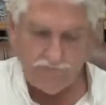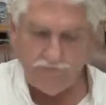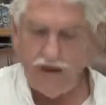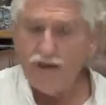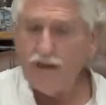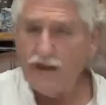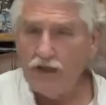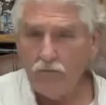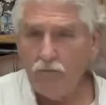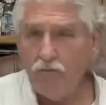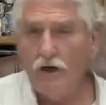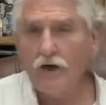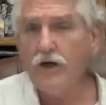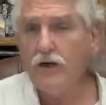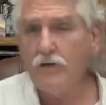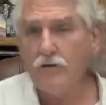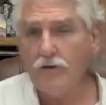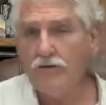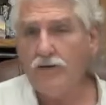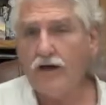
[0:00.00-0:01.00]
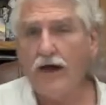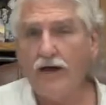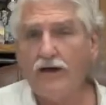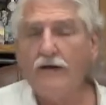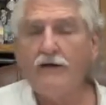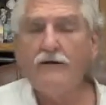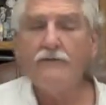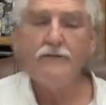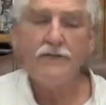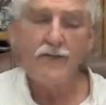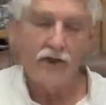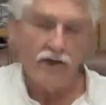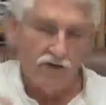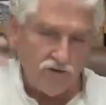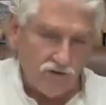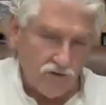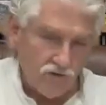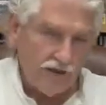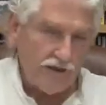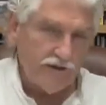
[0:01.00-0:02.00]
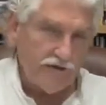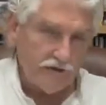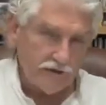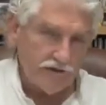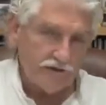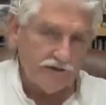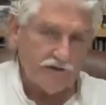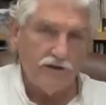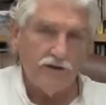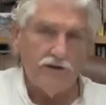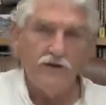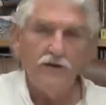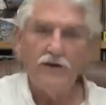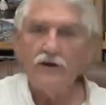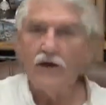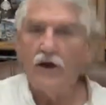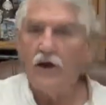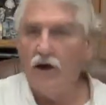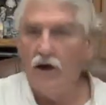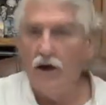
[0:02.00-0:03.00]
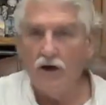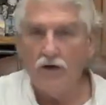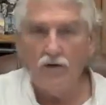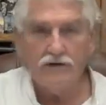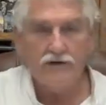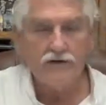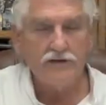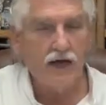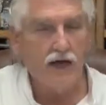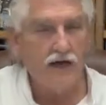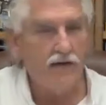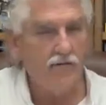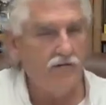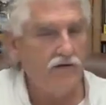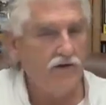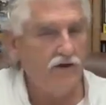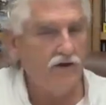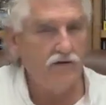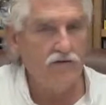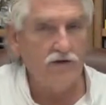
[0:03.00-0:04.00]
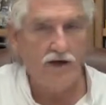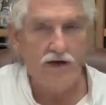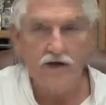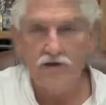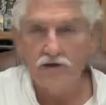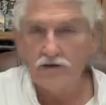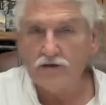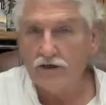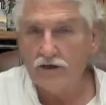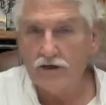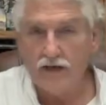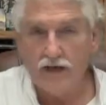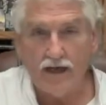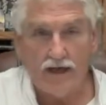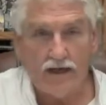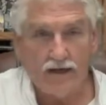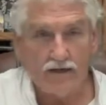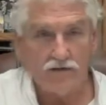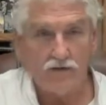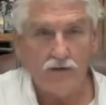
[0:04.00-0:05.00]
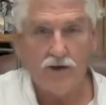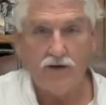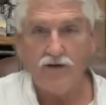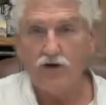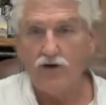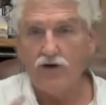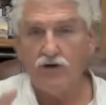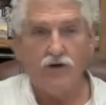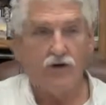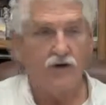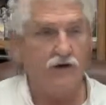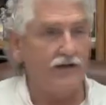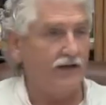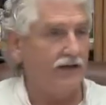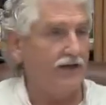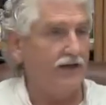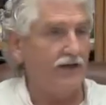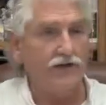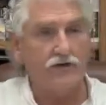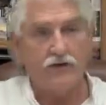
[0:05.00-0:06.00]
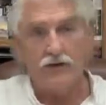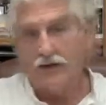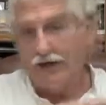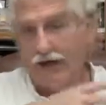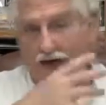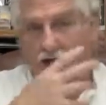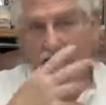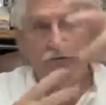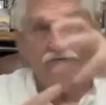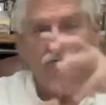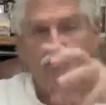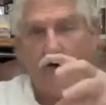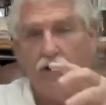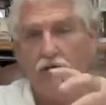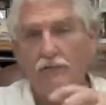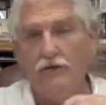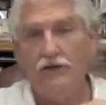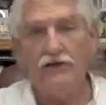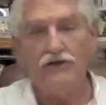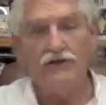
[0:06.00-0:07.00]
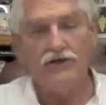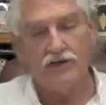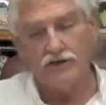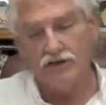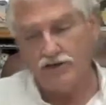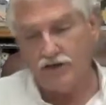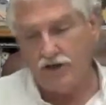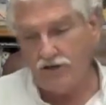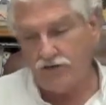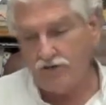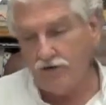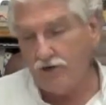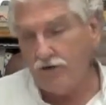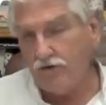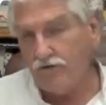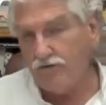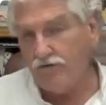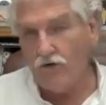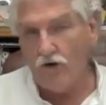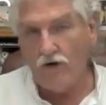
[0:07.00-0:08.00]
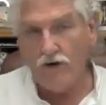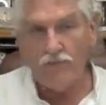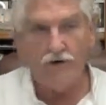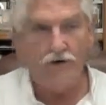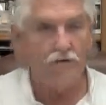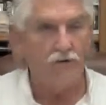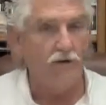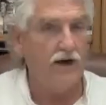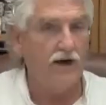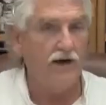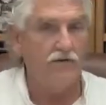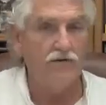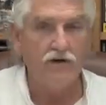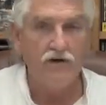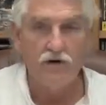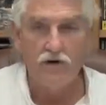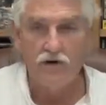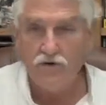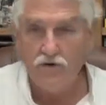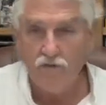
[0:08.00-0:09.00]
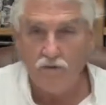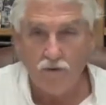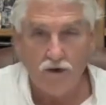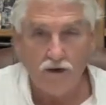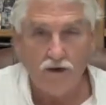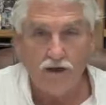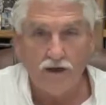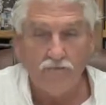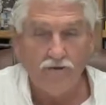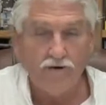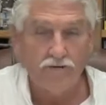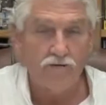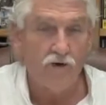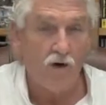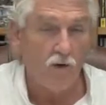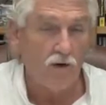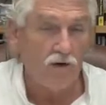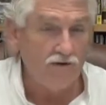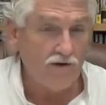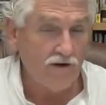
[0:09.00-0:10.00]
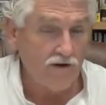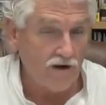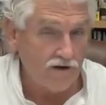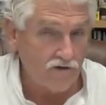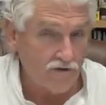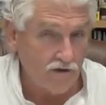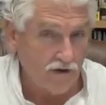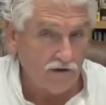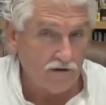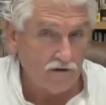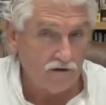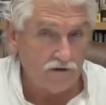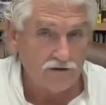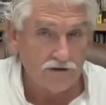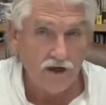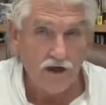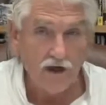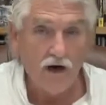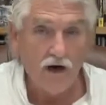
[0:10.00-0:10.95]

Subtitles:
and keep working with that. The adrenals. Always got to do the endocrine glands, whether you're doing the endocrine gland formula, just the adrenal formula, whatever you're working with. Knowing the adrenals